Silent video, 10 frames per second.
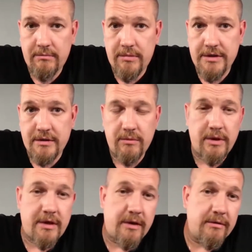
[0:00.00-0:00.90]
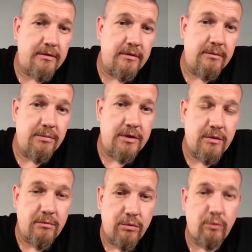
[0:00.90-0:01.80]
And basically, with the
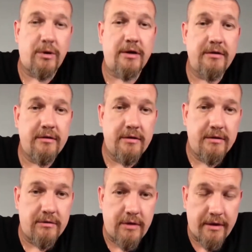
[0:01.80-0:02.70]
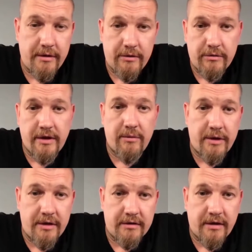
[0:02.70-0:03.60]
current Bitcoin bull market, and
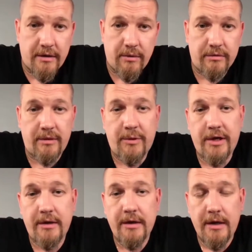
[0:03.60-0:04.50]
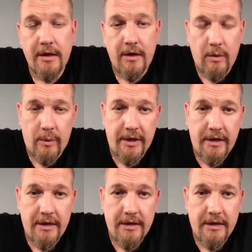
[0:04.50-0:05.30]
I think today we hit another all-time high.